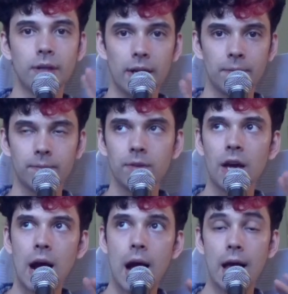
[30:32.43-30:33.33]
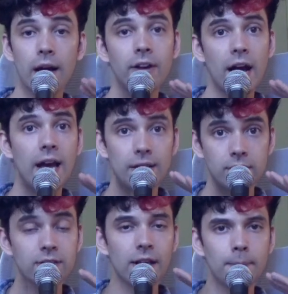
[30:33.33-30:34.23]
Okay, it's
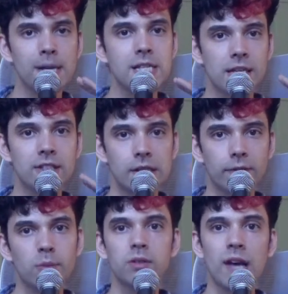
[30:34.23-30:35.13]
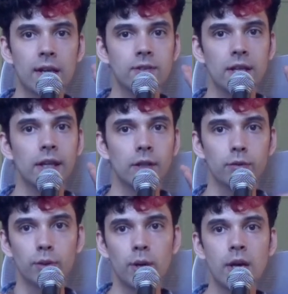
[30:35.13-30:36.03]
because I had PTSD from the Zach Sang
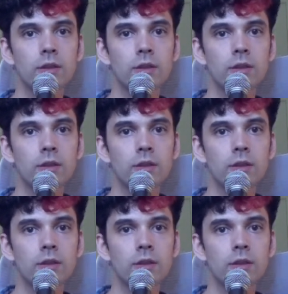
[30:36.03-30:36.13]
interview.